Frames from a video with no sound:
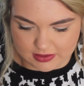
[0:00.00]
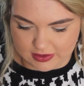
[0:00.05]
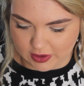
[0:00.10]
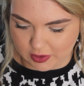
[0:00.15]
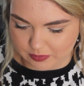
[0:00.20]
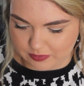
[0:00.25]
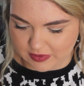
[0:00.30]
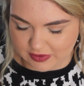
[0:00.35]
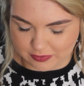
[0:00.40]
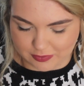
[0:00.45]

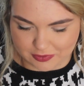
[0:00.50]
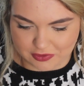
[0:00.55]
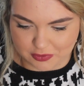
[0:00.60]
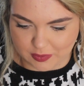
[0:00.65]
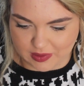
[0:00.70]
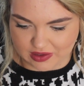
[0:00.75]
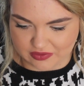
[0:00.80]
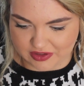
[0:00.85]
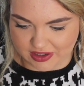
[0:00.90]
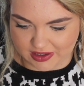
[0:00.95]
Nope, this was
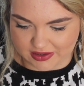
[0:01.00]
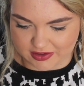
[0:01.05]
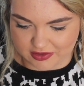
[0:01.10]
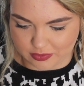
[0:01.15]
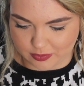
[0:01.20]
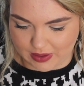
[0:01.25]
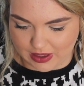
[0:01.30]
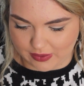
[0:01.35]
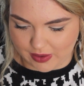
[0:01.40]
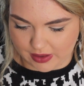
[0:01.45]

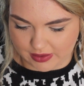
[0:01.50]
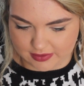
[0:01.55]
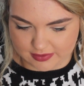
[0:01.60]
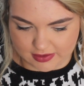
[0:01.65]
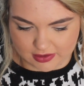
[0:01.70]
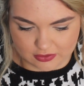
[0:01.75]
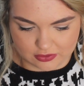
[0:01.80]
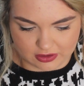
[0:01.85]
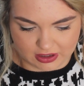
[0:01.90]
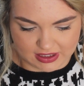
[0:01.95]
$12. Wow,
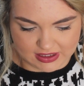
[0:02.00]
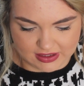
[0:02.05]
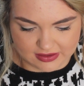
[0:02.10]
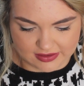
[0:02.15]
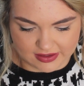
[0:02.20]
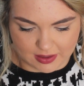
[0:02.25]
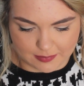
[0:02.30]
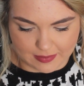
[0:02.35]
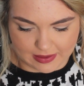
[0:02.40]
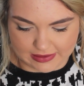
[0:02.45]
Alexandra, I need
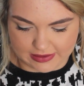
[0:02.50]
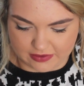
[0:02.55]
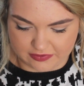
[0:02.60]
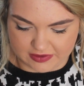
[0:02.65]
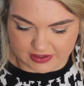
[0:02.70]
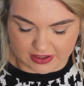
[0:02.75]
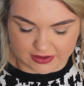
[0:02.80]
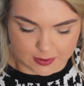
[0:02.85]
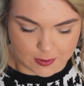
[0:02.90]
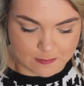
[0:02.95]
to get my life
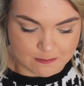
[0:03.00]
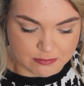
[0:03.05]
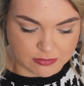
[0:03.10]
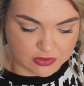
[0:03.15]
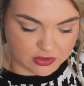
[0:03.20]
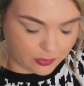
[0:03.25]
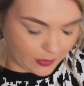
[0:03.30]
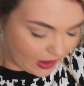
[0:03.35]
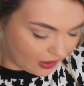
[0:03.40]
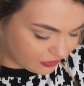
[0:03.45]
together.
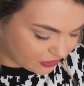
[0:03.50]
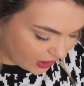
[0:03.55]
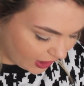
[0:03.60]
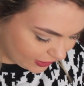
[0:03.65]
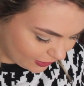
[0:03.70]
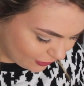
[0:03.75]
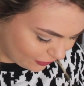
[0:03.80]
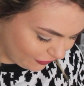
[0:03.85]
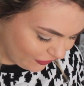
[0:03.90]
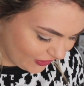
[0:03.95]

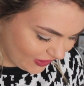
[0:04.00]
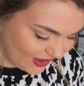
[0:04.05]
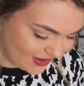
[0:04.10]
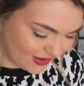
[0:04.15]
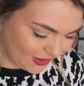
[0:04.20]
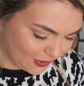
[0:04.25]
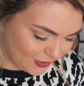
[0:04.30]
$12 for this.